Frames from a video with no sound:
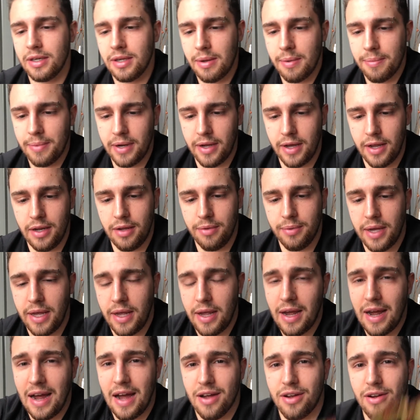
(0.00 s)
But
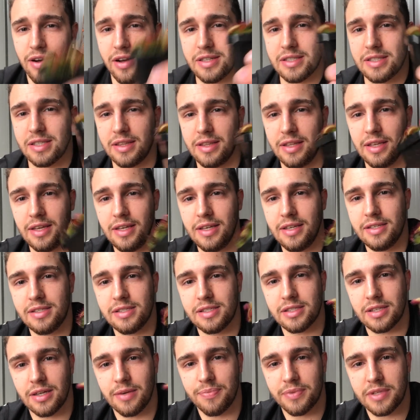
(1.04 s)
anyway, I got
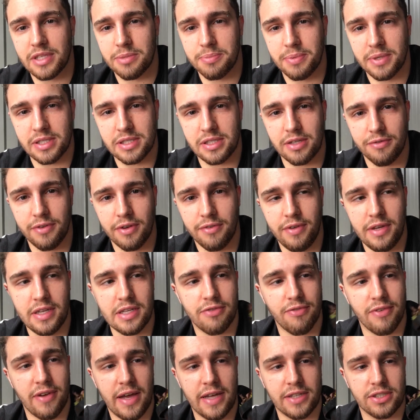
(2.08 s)
these specific Venus
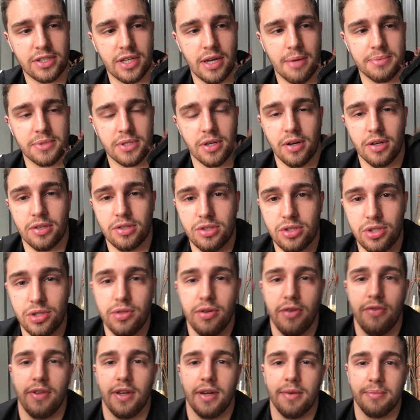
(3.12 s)
flytraps. I got 2
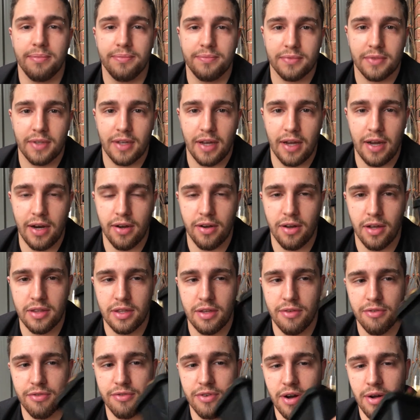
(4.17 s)
of them, and I got
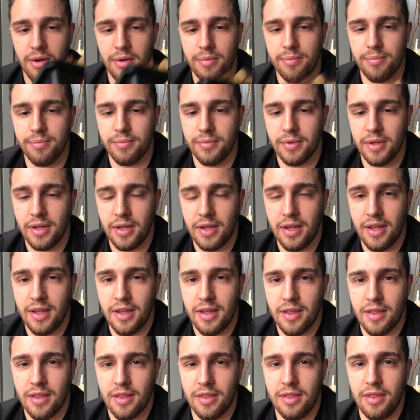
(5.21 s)
them from
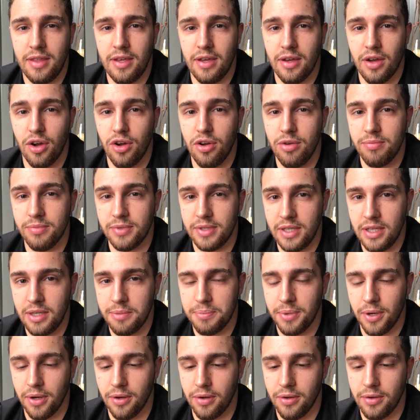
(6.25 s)
the Home
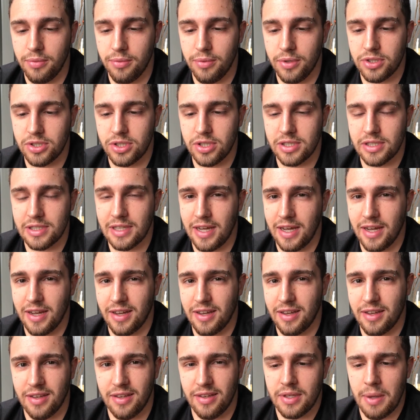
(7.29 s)
Depot, which is like
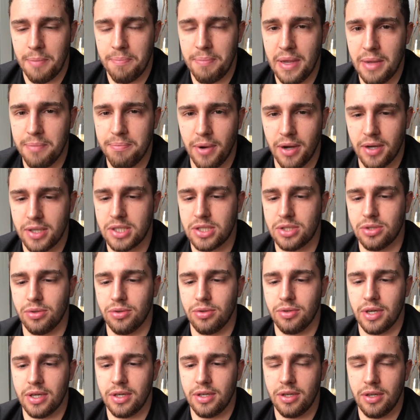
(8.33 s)
a big box
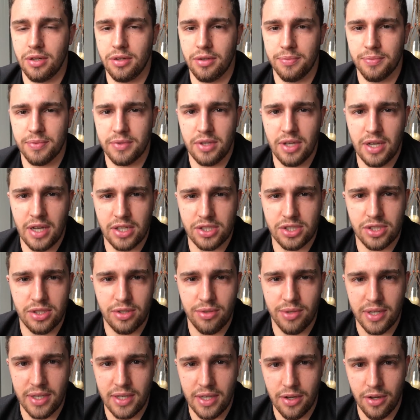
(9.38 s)
store. I don't know, you guys should know
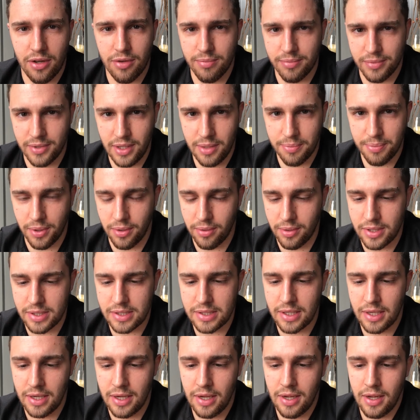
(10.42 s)
what a Home Depot
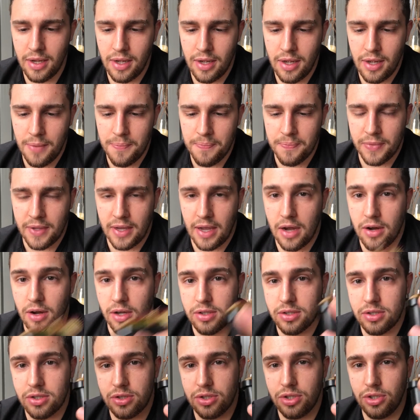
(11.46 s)
is. I
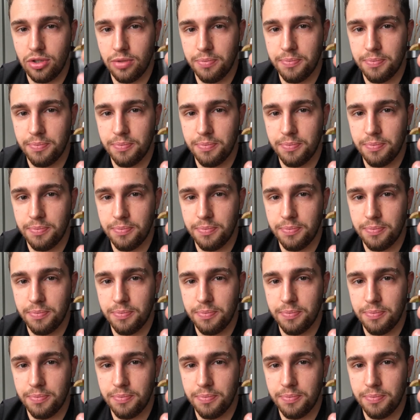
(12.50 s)
got 2